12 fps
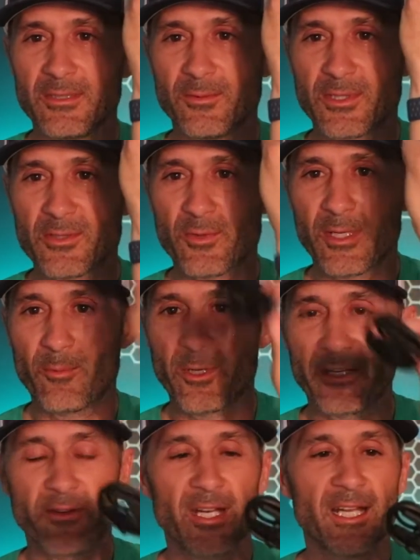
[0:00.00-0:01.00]
which is what I'm
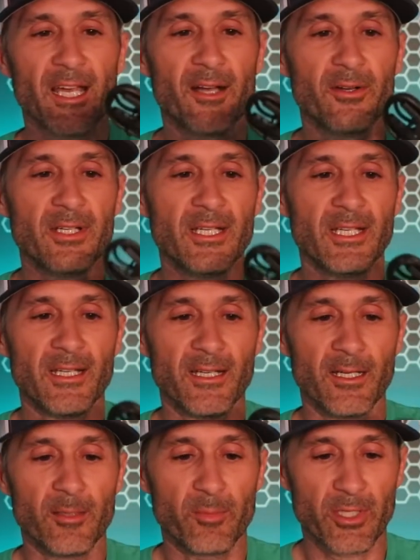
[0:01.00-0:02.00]
wearing right now,
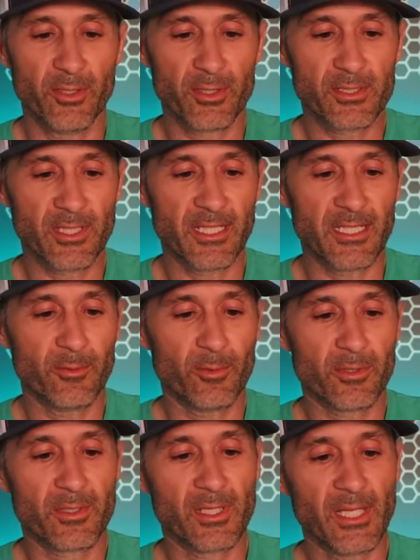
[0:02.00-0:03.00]
but it looks like it
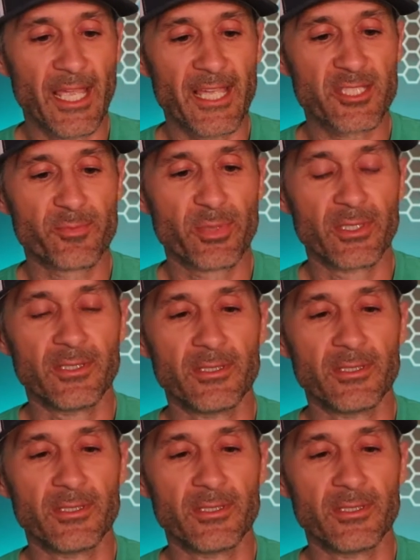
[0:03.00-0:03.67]
will clasp,